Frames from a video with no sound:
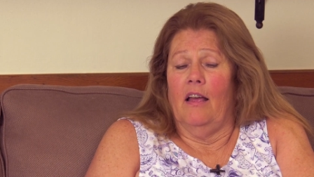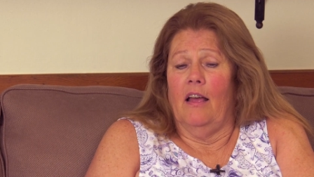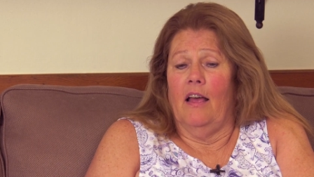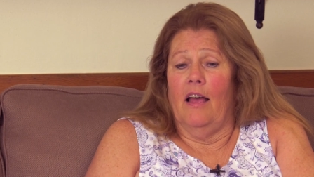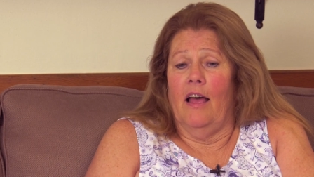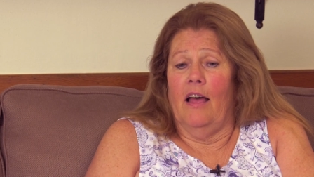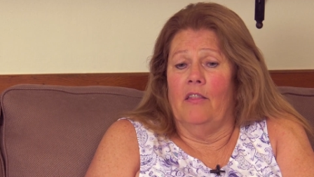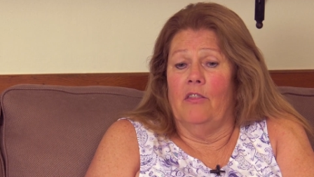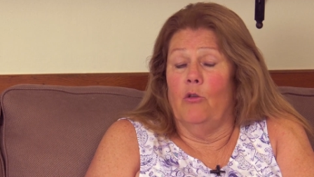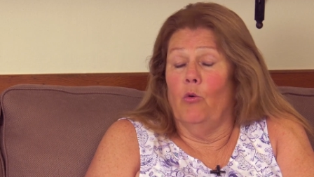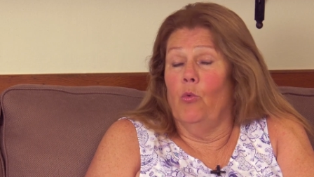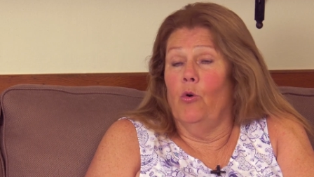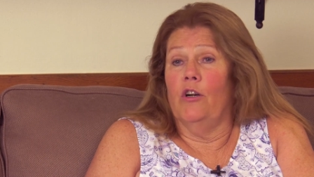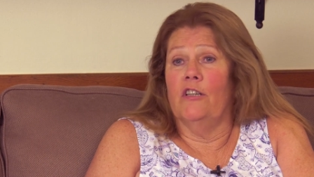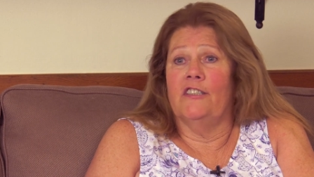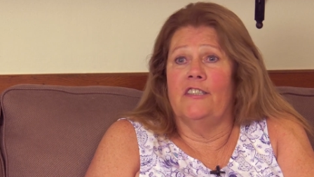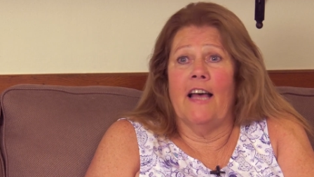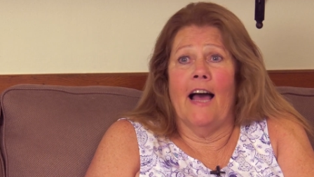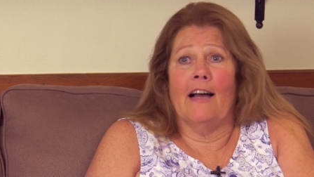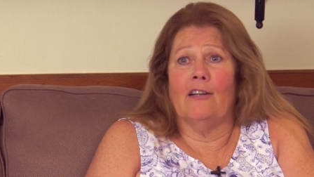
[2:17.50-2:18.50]
And the
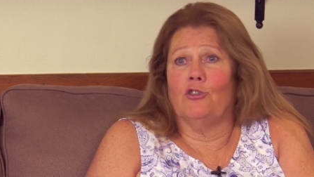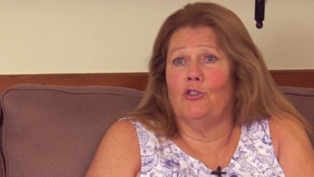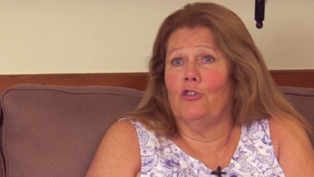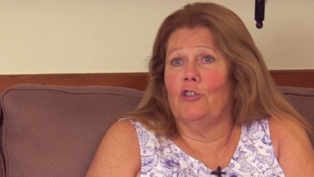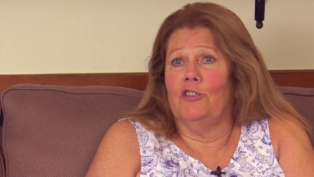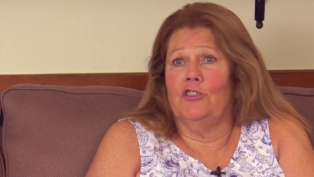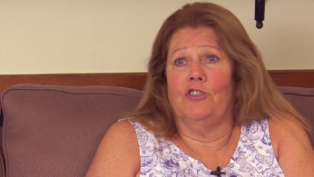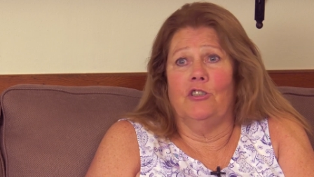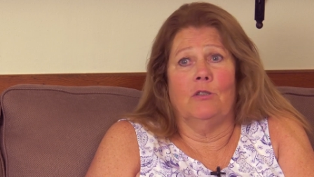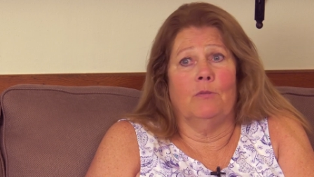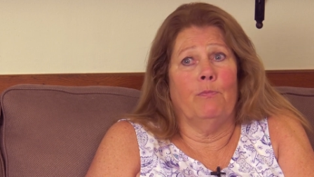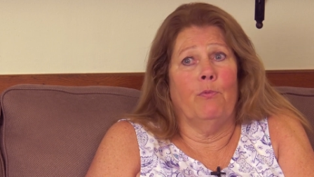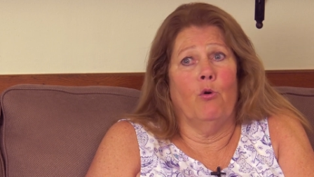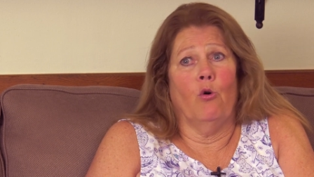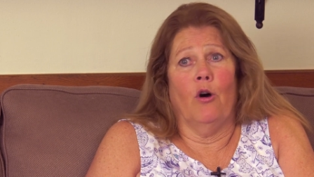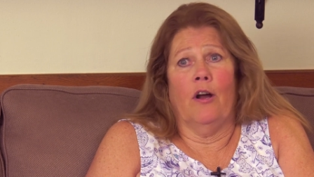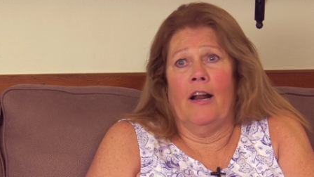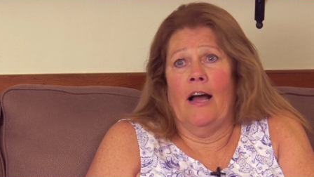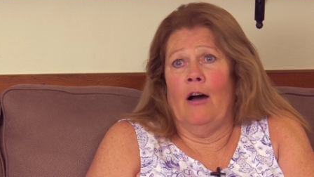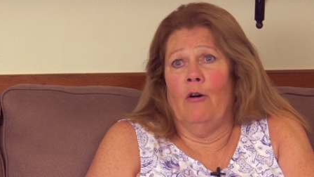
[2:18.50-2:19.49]
words actually just
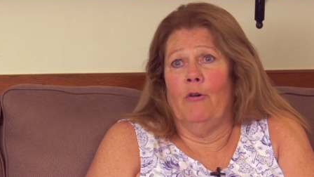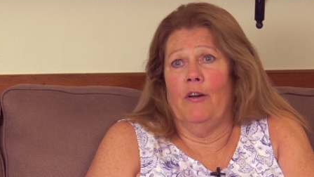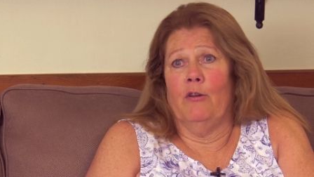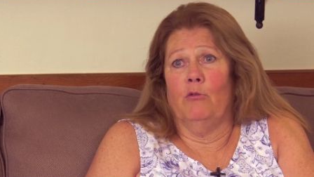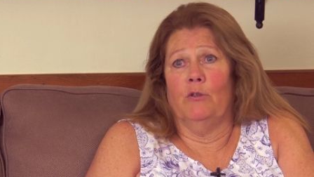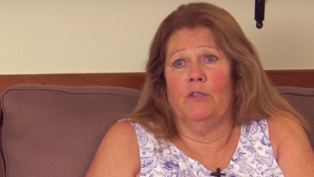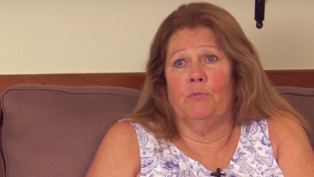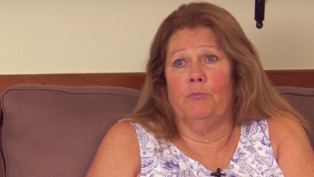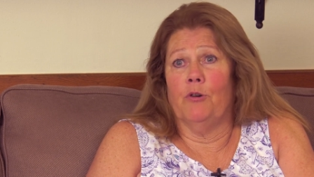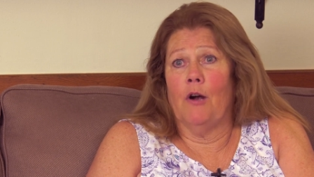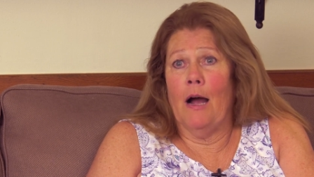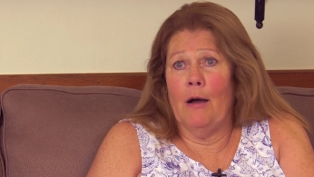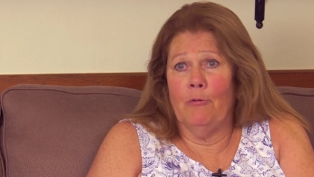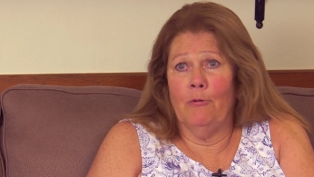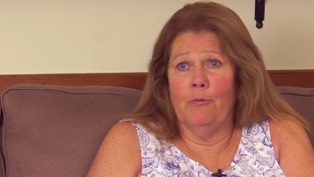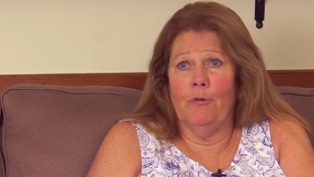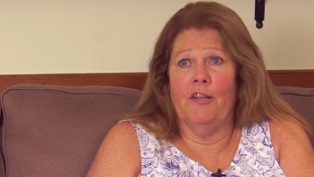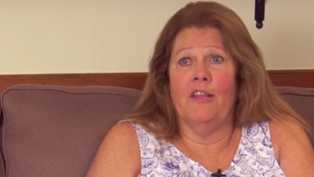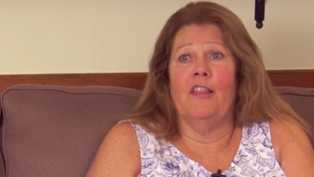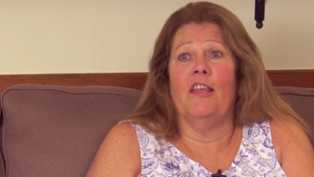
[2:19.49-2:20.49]
poured out. It was
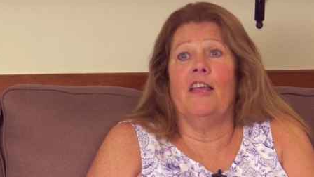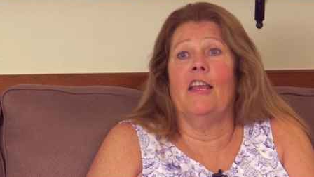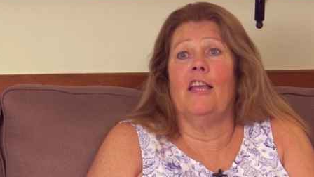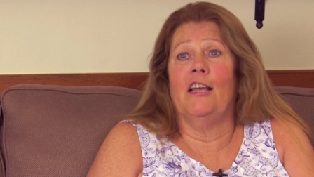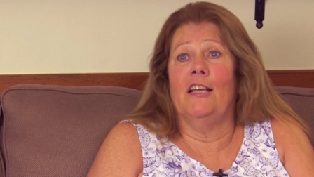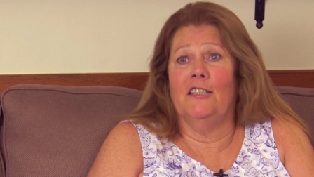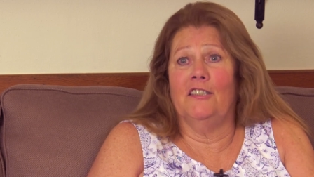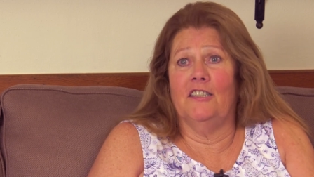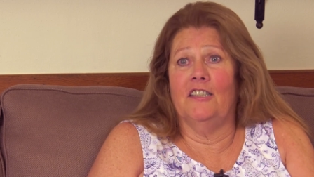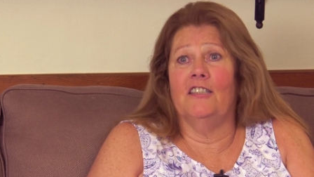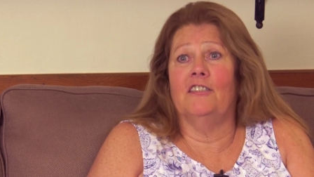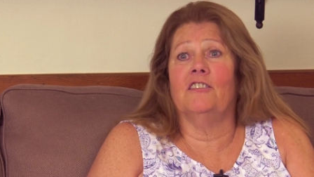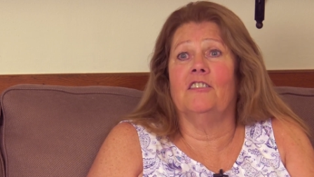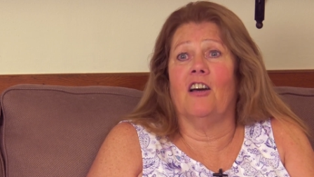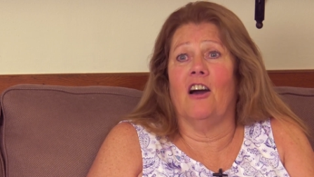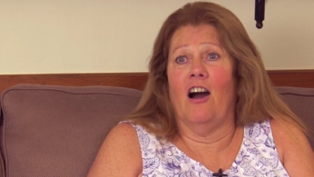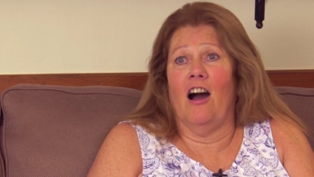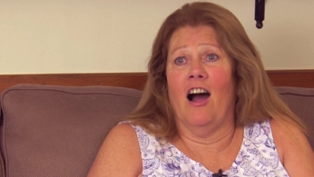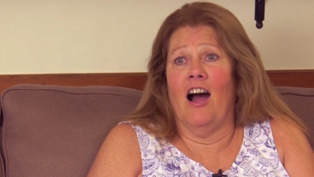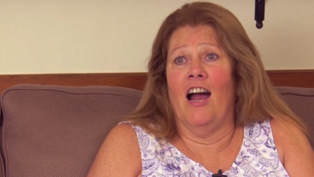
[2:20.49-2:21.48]
probably the easiest
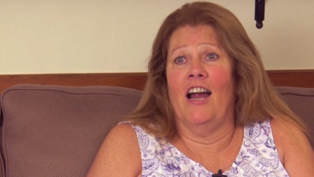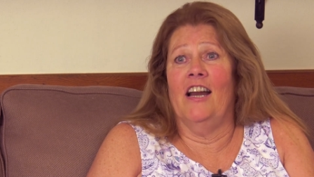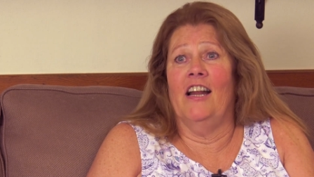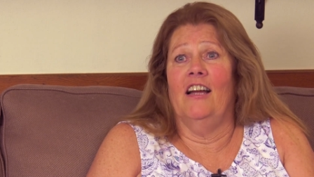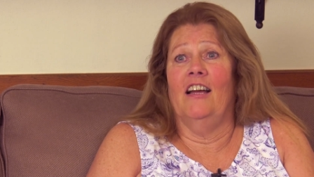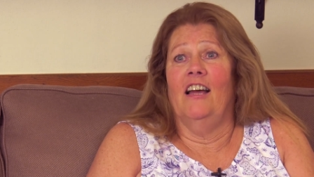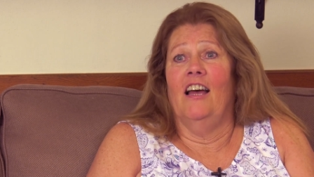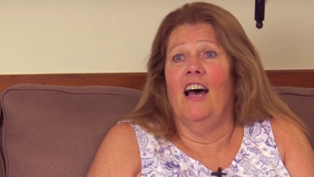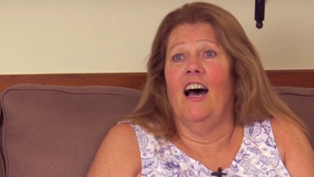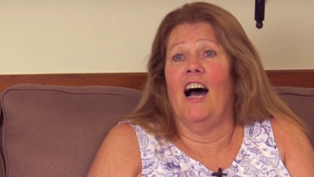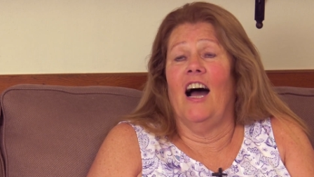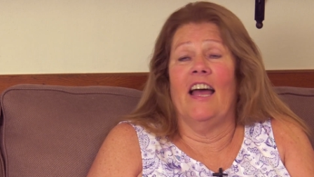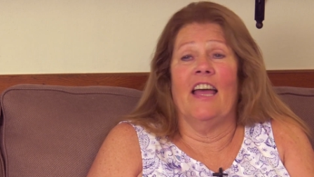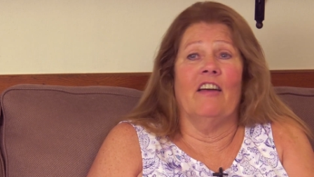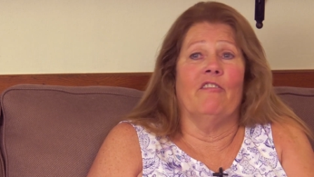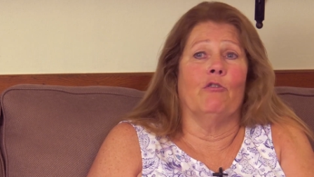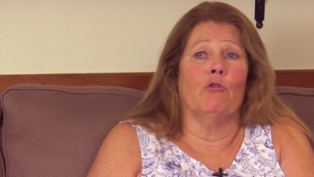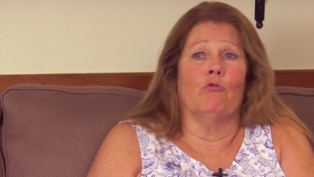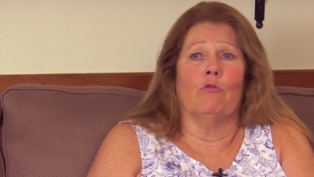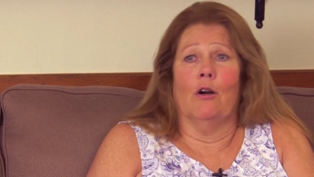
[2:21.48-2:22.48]
card I
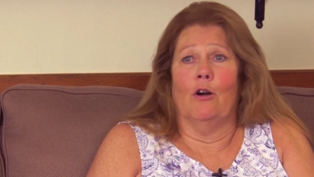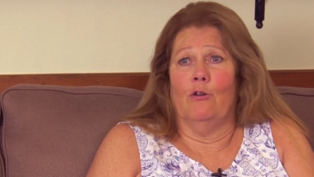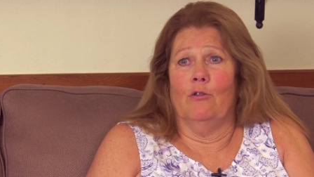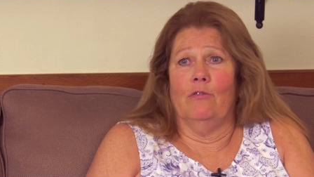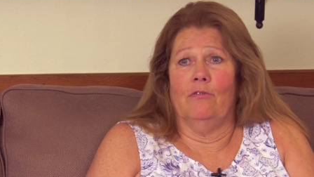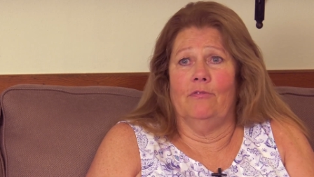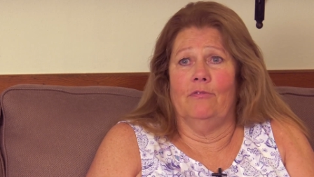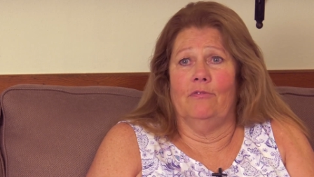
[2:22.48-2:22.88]
ever wrote.